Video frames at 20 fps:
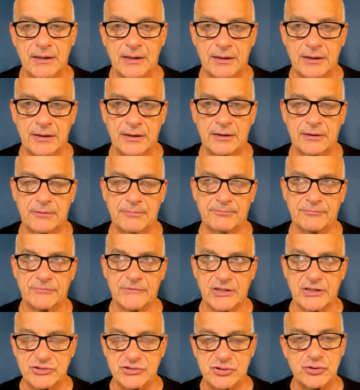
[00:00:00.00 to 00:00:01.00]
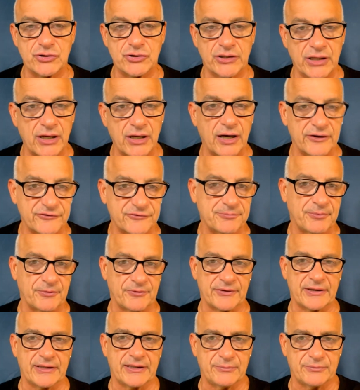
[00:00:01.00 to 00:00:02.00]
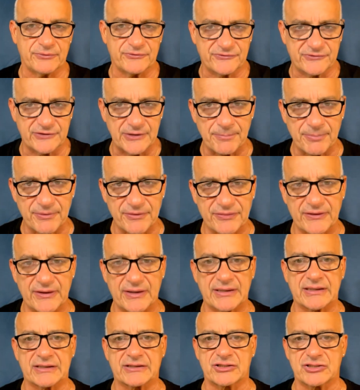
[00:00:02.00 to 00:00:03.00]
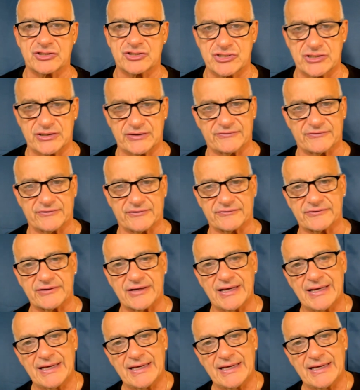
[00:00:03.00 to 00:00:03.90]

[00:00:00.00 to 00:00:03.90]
to the gospel, that he was sympathetic to Jesus.